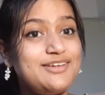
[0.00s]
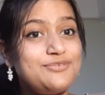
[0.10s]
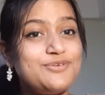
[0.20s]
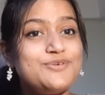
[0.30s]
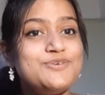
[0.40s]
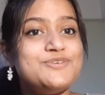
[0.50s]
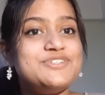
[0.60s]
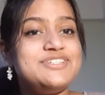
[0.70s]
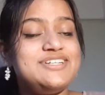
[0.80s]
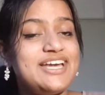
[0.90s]
if you
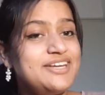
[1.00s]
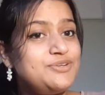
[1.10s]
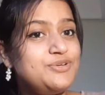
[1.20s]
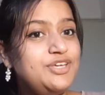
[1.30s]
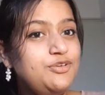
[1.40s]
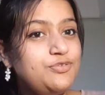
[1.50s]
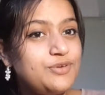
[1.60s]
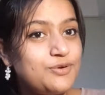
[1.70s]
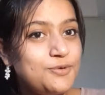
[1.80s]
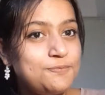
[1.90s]
would like to give
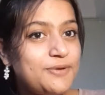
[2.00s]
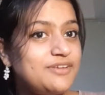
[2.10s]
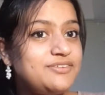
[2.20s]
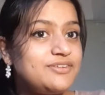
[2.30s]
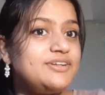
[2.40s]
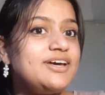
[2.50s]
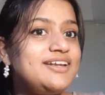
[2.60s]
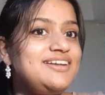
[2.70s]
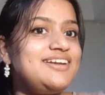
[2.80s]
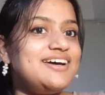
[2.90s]
your
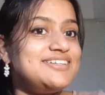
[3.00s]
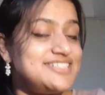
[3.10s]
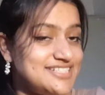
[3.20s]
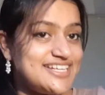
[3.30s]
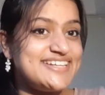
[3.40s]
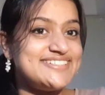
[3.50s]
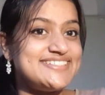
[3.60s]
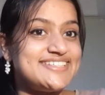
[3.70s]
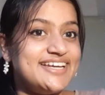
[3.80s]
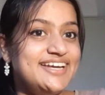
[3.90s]
personal details,